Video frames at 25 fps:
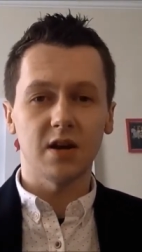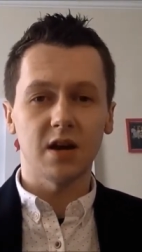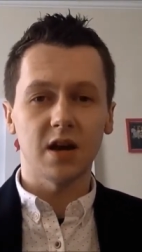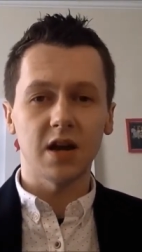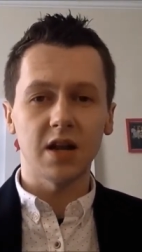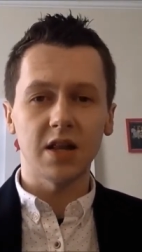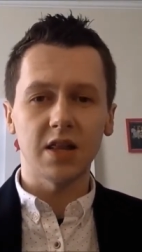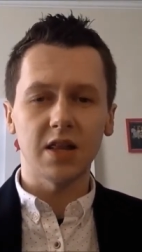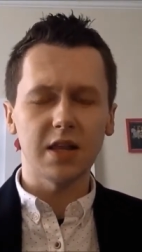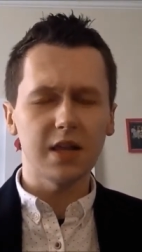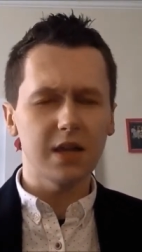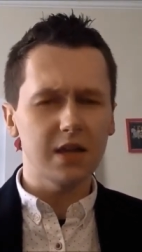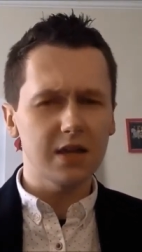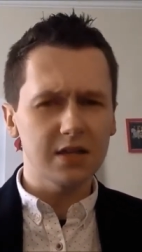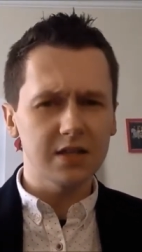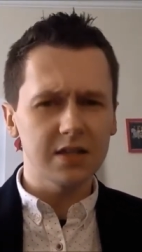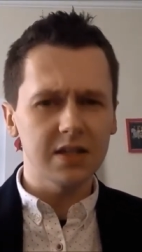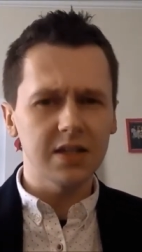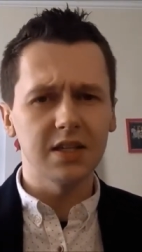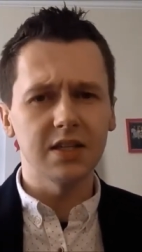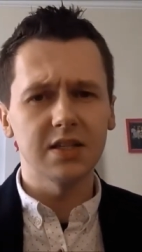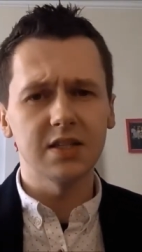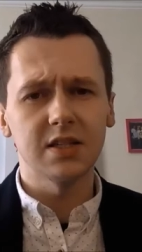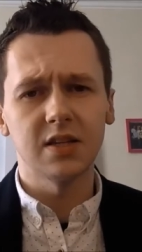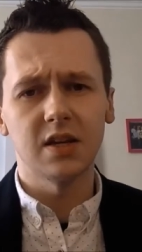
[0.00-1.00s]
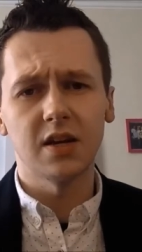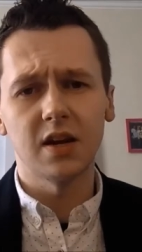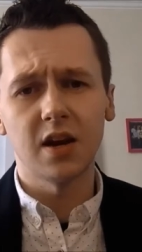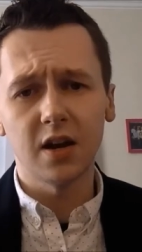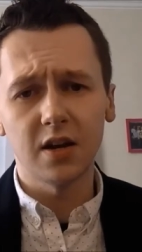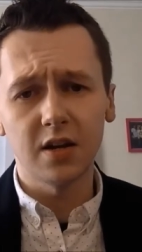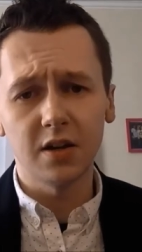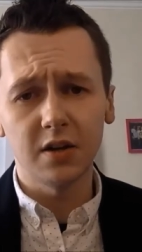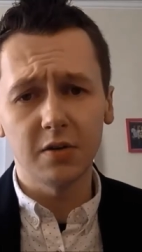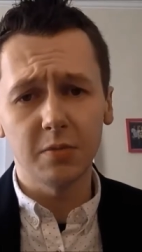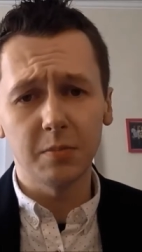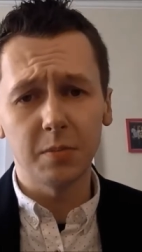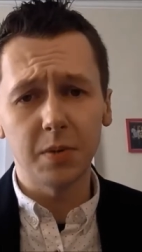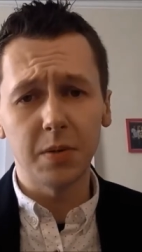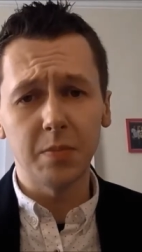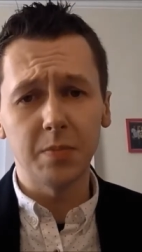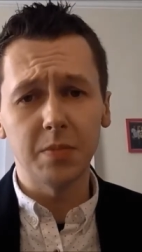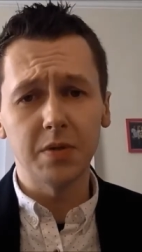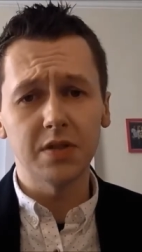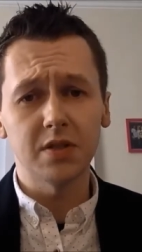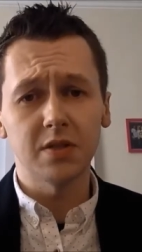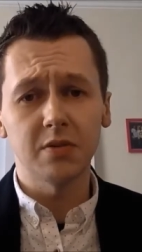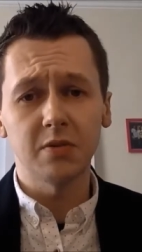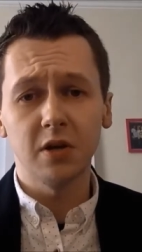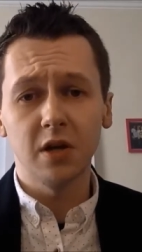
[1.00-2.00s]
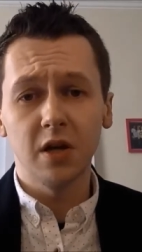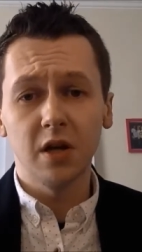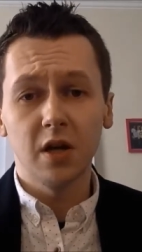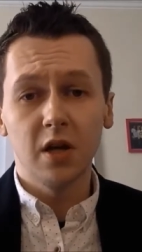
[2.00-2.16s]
And I think I see this in a lot of young people. So